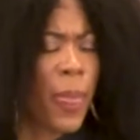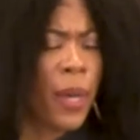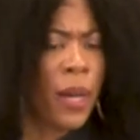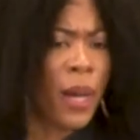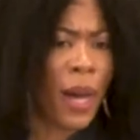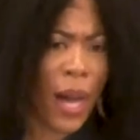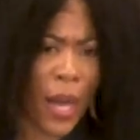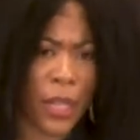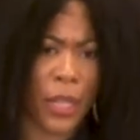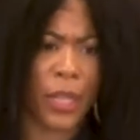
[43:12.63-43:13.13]

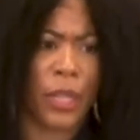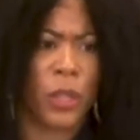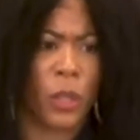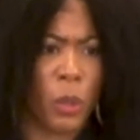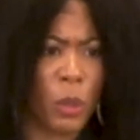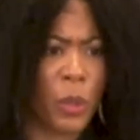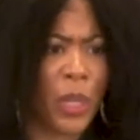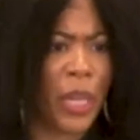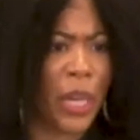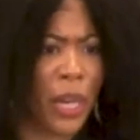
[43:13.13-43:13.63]

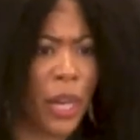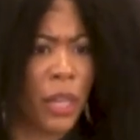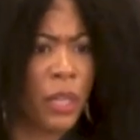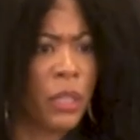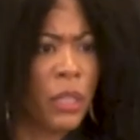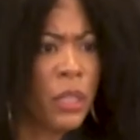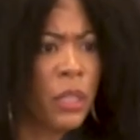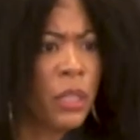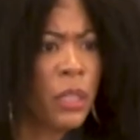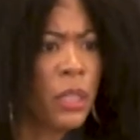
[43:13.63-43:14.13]
Hallelujah.
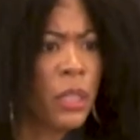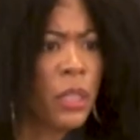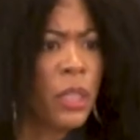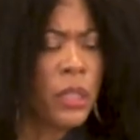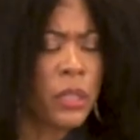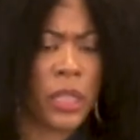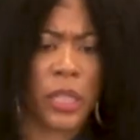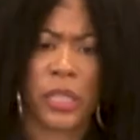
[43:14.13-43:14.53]
See,